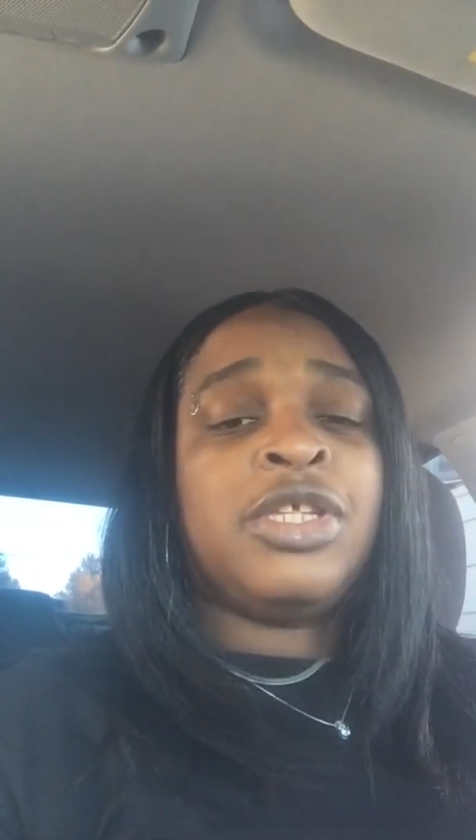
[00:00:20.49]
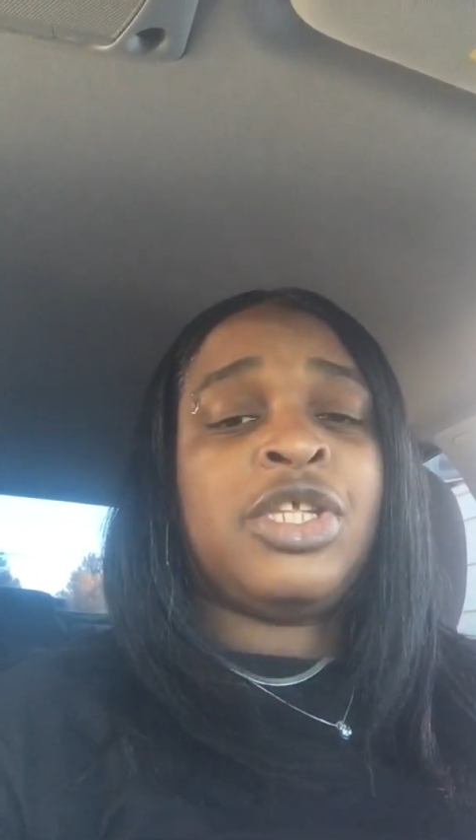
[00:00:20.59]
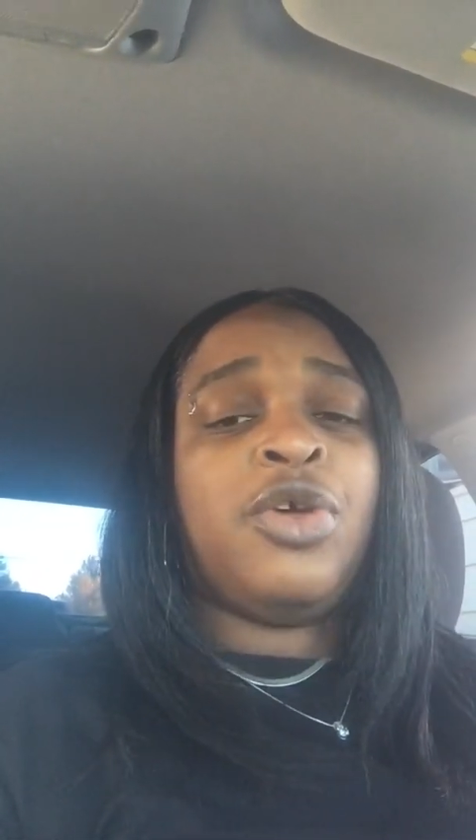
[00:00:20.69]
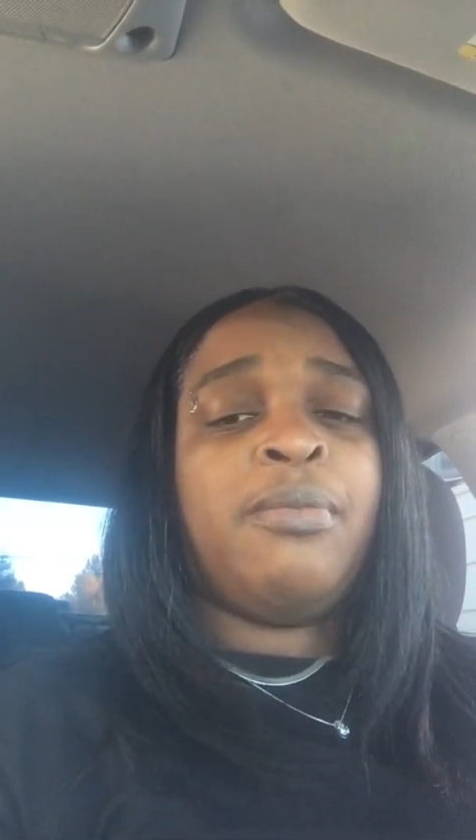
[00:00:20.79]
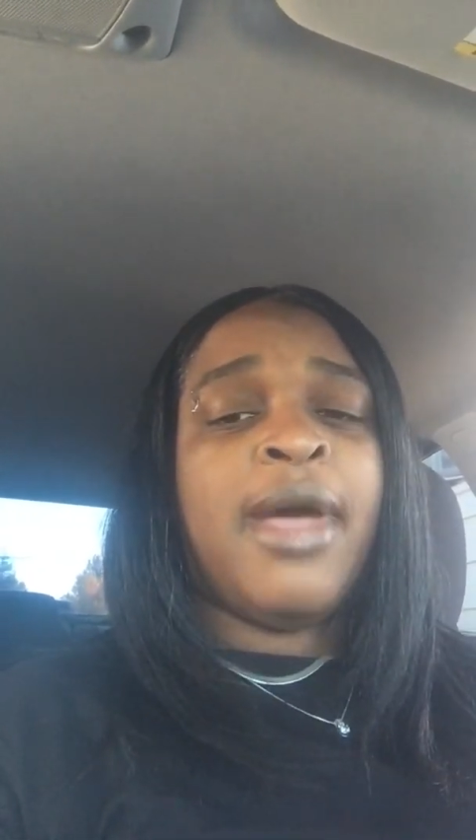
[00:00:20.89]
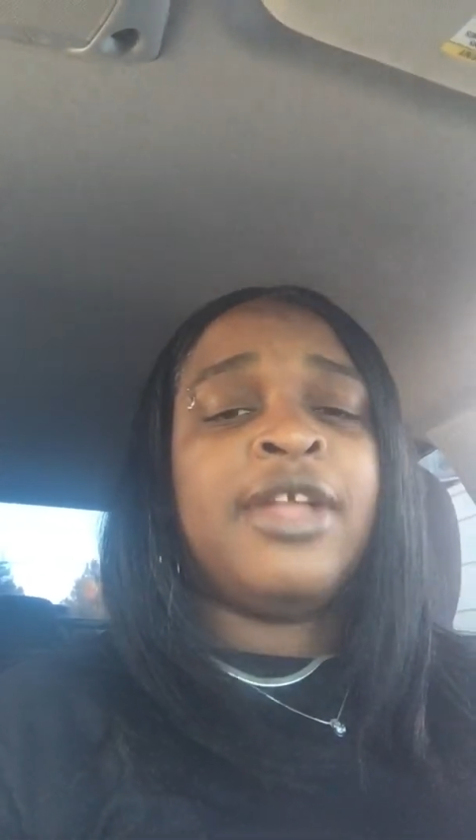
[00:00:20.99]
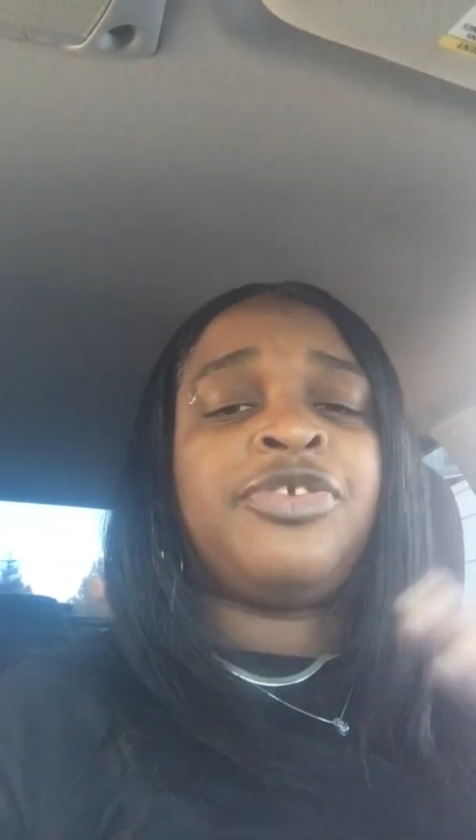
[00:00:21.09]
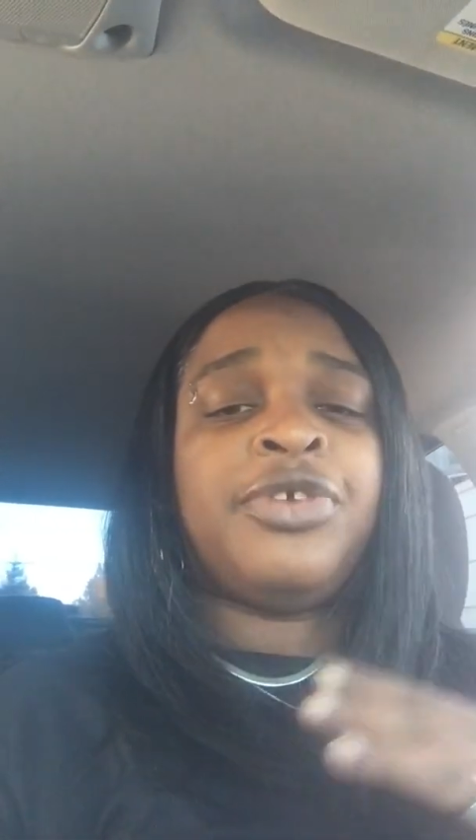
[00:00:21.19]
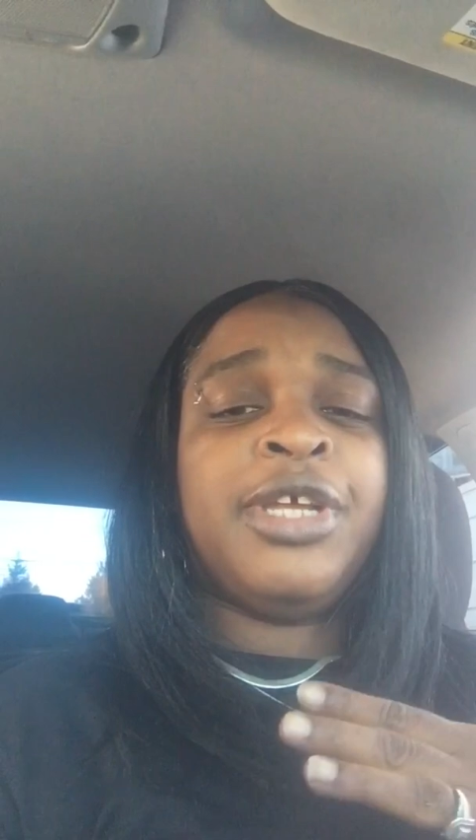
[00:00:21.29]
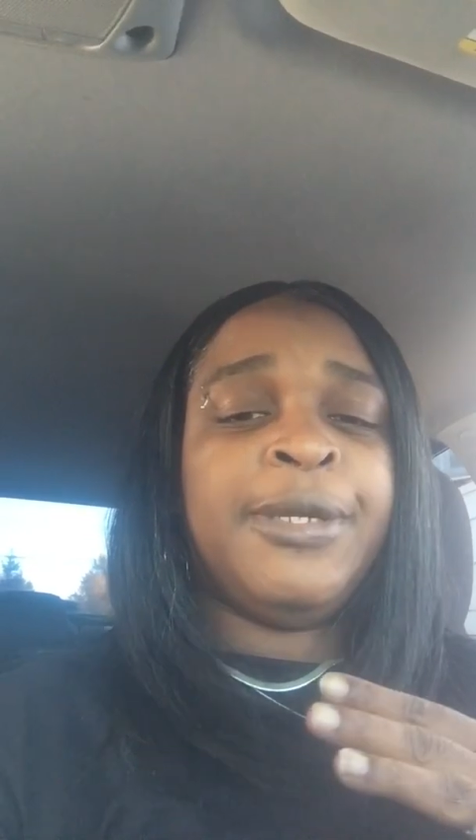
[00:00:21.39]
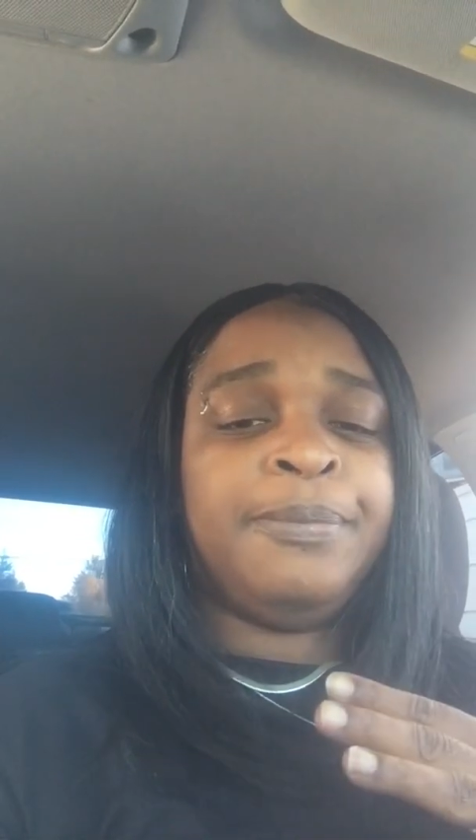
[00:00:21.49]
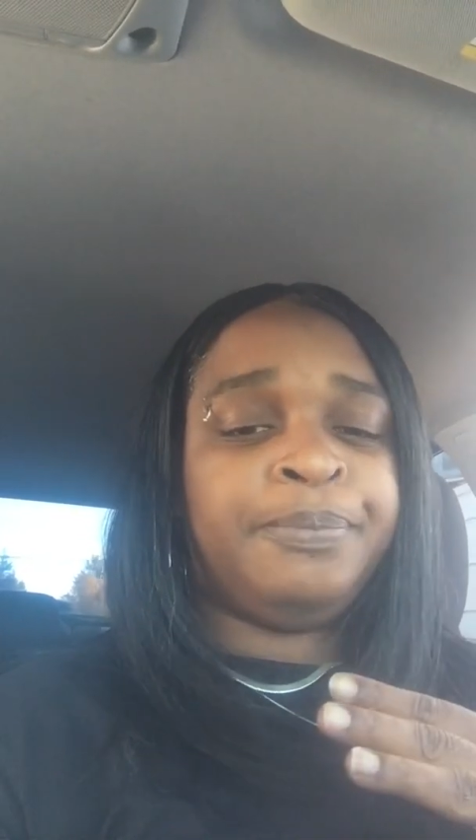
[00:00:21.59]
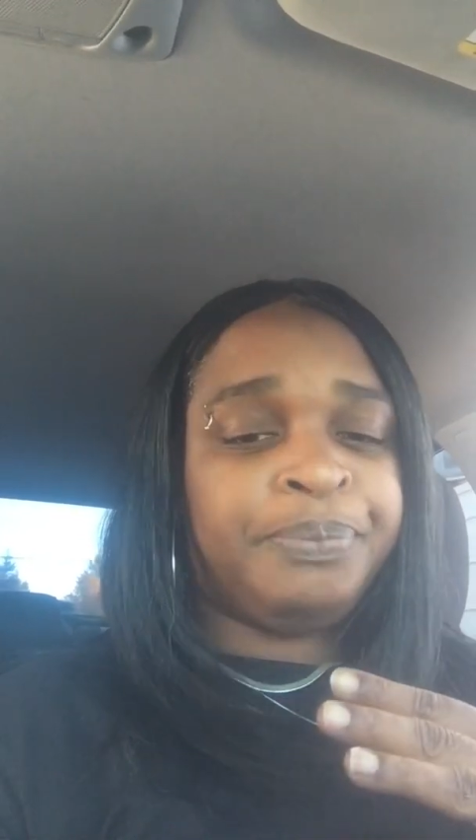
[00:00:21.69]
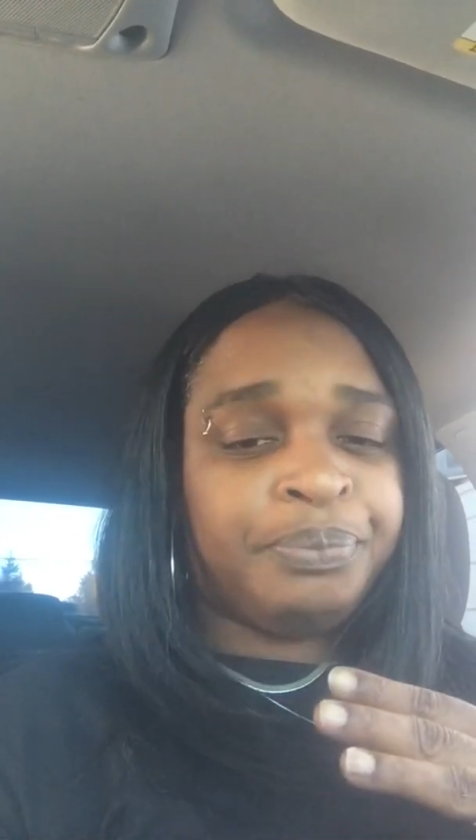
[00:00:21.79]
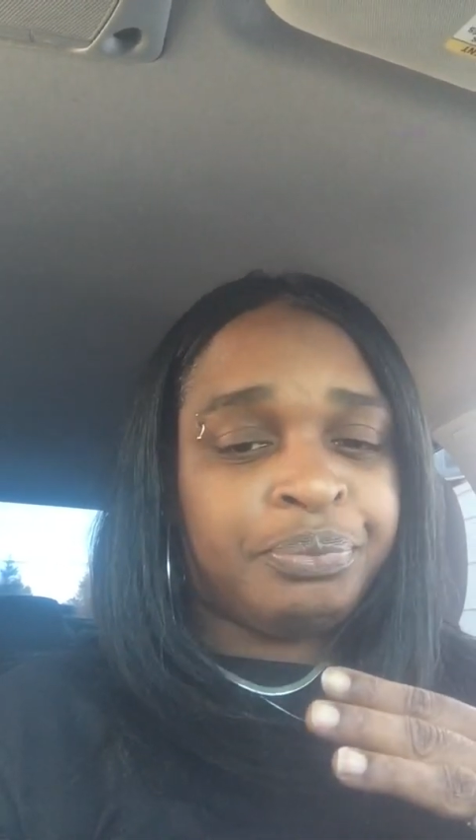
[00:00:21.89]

So, my dream